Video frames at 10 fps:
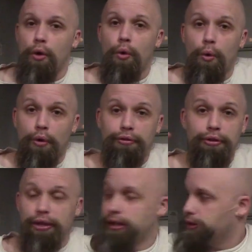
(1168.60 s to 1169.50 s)
Or if you
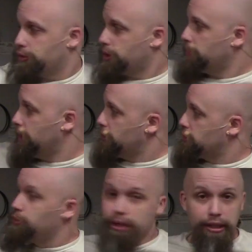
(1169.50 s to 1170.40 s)
think there's something else
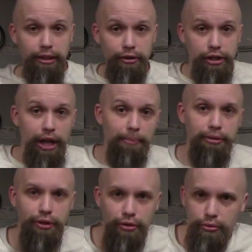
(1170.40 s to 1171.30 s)
you need in your shop,
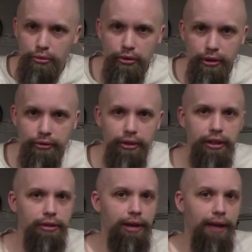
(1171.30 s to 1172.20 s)
there's a tool you
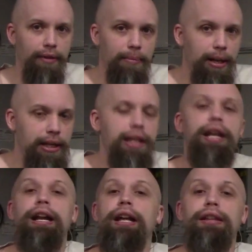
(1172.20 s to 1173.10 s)
think you have I might need,
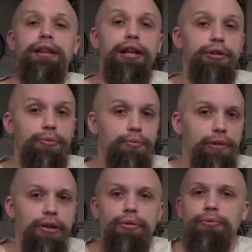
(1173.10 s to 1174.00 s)
and you
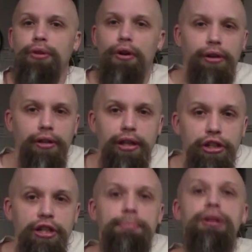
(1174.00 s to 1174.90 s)
either can
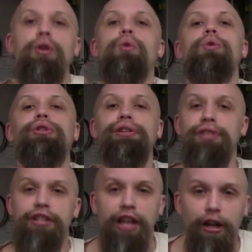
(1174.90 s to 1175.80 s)
ship it or live in
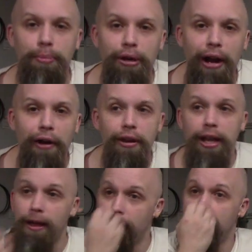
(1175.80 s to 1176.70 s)
the Sacramento
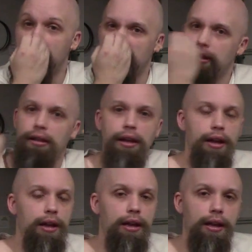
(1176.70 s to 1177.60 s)
area,
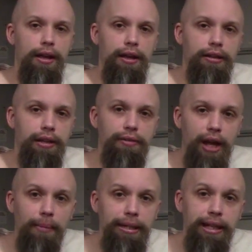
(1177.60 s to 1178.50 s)
leave a
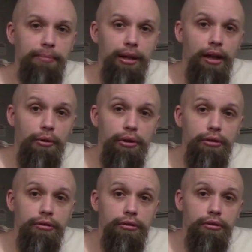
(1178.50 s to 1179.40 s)
comment down below.
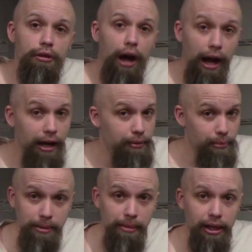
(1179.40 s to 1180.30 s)
I
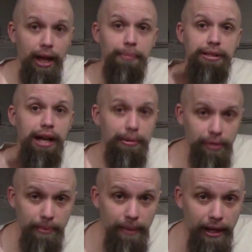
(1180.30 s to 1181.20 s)
read my comments. I will
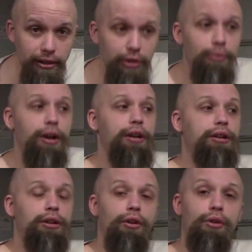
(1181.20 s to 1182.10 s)
get back to you
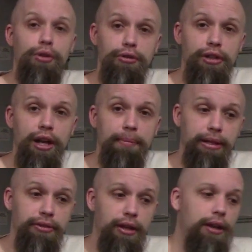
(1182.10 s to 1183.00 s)
on all those comments.